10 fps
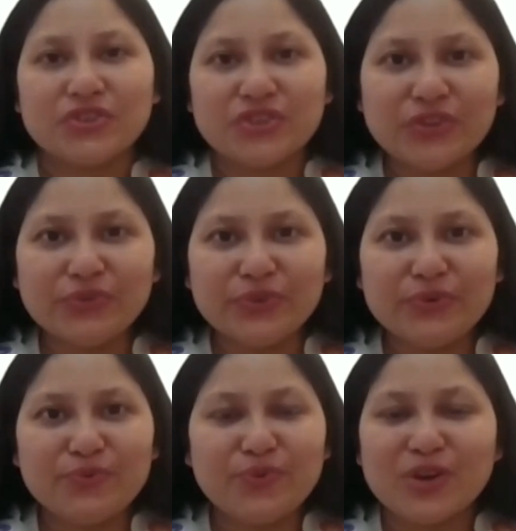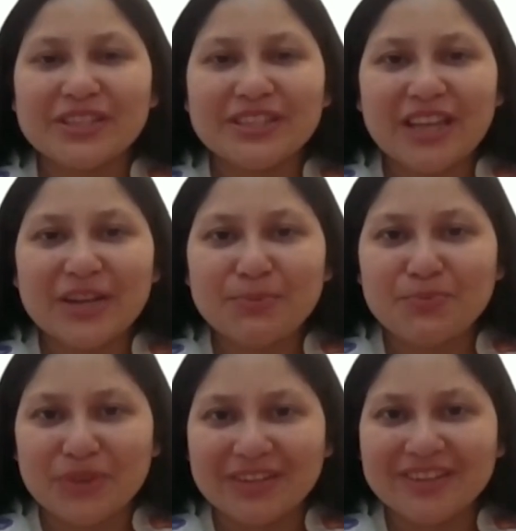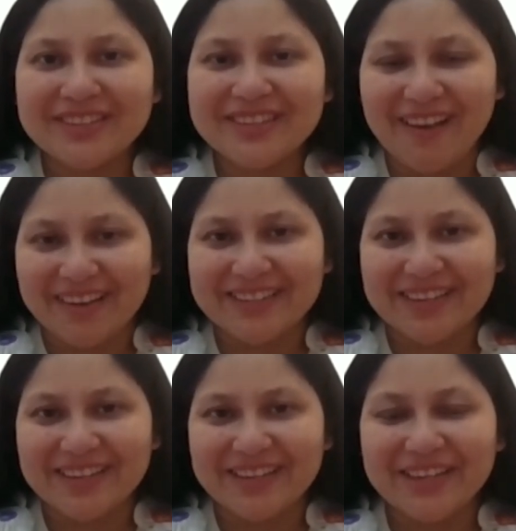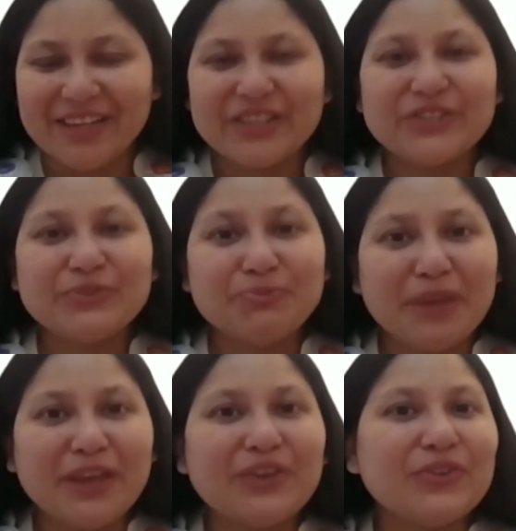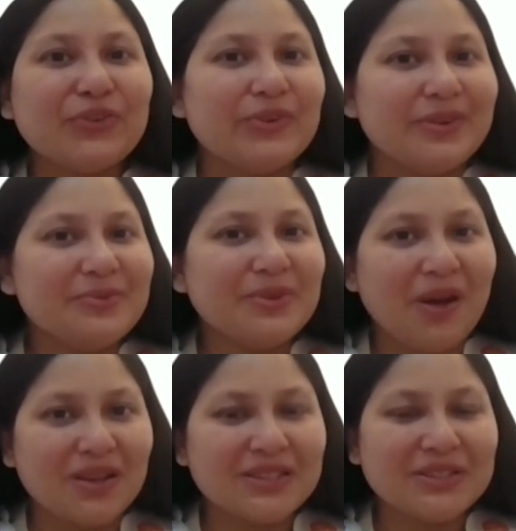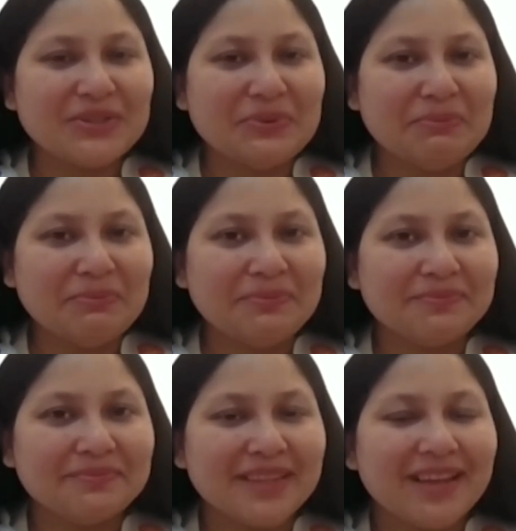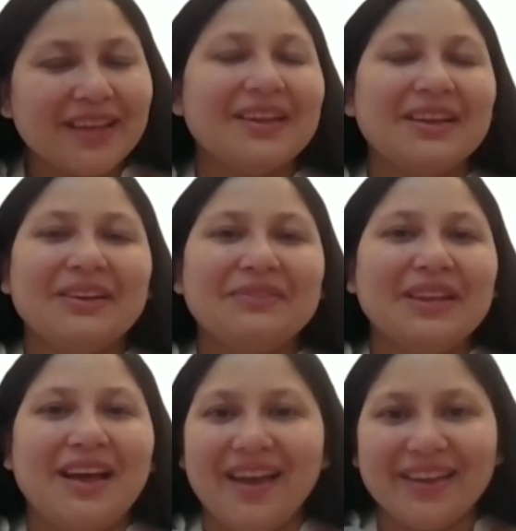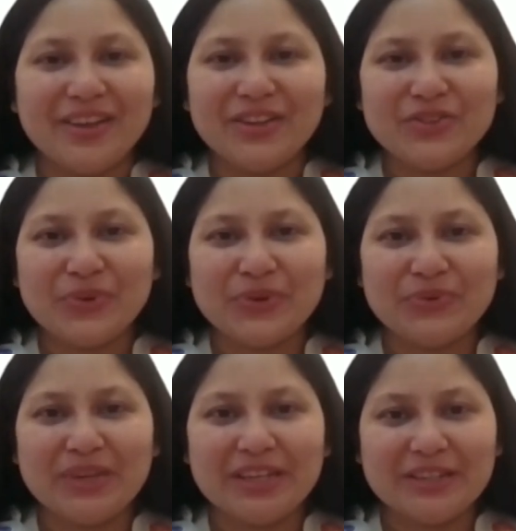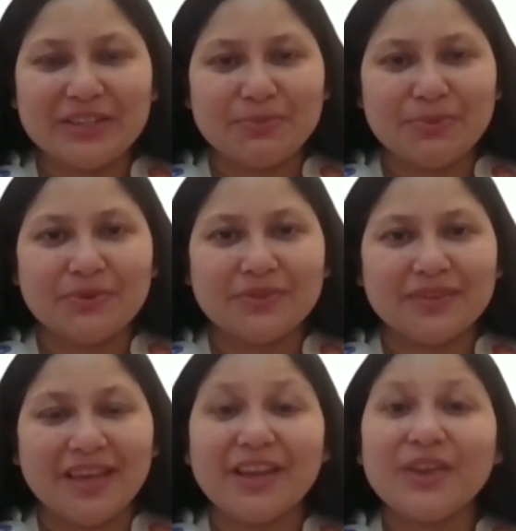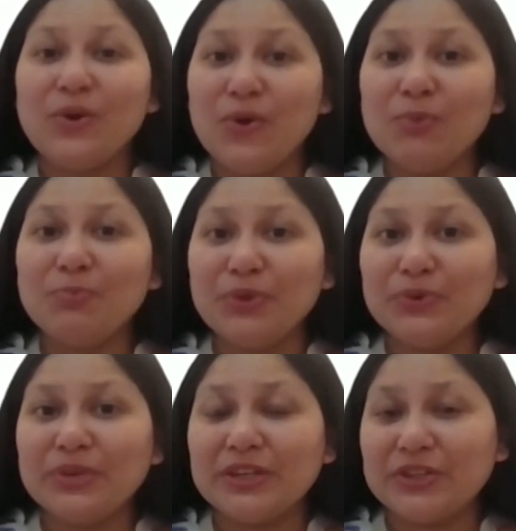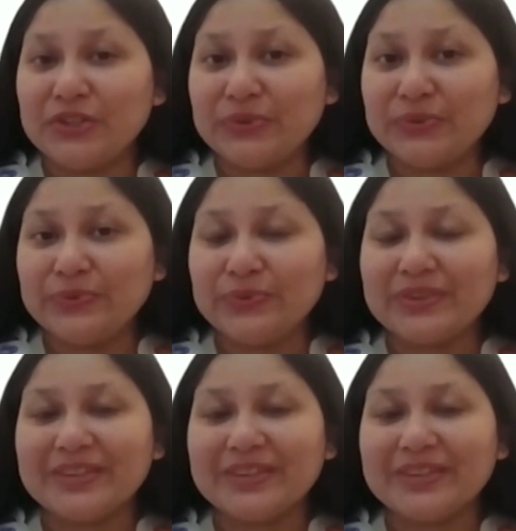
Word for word: children, wasn't that a brilliant idea to make your own costume? Well, I enjoyed reading this book and I hope you did too.